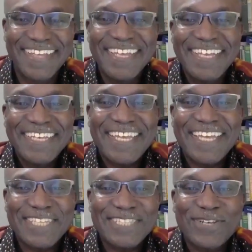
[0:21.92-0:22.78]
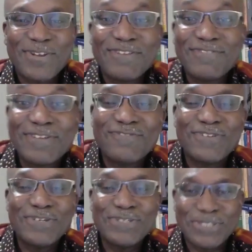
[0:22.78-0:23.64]
Yes, there's a lot of
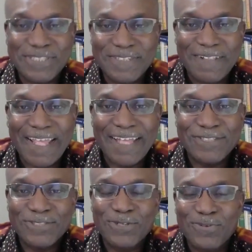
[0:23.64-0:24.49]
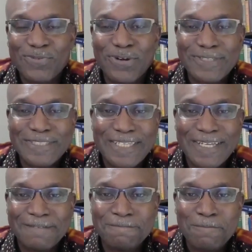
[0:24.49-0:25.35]
confusion as to what
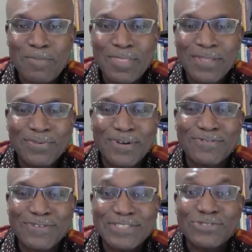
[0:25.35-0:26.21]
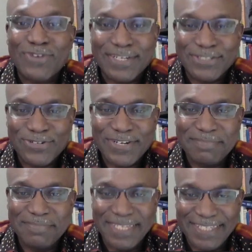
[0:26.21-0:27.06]

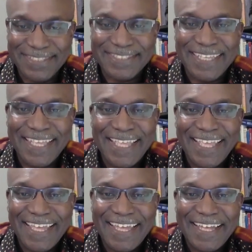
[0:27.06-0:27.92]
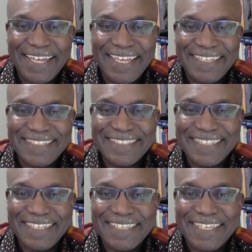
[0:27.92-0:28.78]
restructuring means.
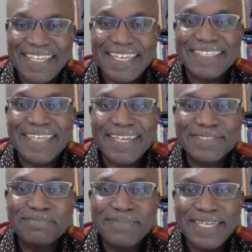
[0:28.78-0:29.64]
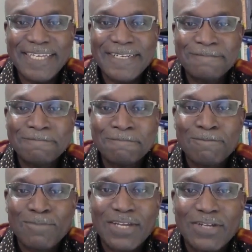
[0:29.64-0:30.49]
It does mean
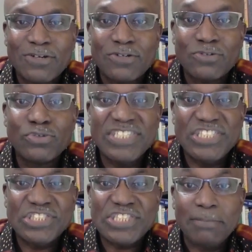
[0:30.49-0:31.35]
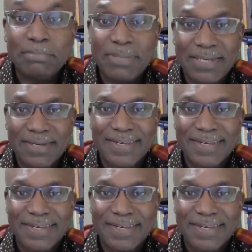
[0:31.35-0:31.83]
reshaping